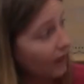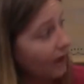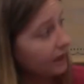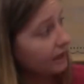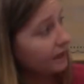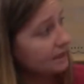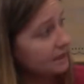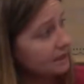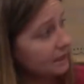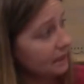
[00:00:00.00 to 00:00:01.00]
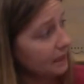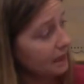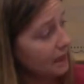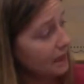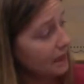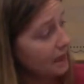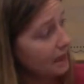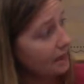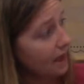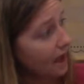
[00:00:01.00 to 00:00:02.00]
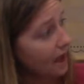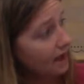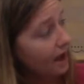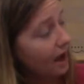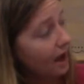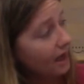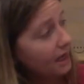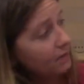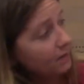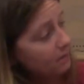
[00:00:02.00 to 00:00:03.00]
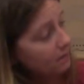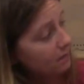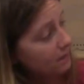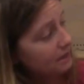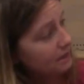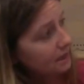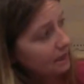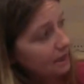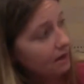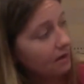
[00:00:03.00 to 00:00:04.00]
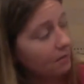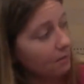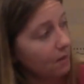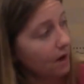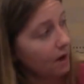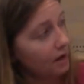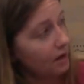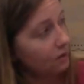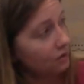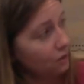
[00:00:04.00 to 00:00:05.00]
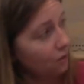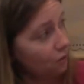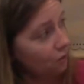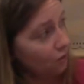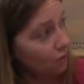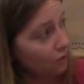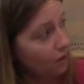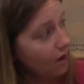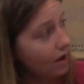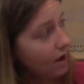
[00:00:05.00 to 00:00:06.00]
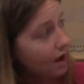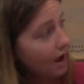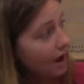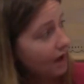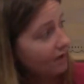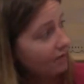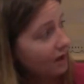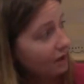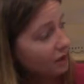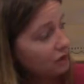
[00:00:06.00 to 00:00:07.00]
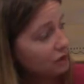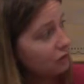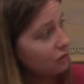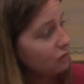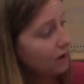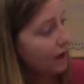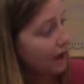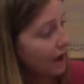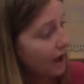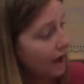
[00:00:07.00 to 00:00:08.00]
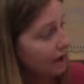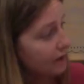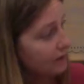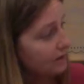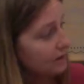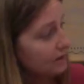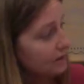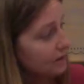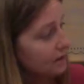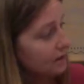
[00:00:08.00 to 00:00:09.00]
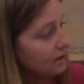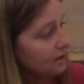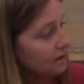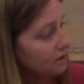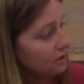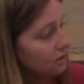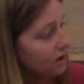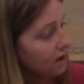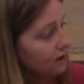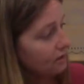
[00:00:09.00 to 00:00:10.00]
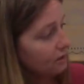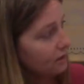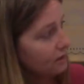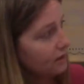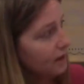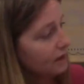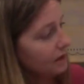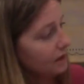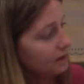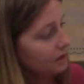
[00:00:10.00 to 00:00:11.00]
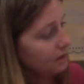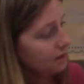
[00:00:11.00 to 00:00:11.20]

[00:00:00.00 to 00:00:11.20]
I can see that I am missing my total. I have my 2 add-ins. So I can fill that in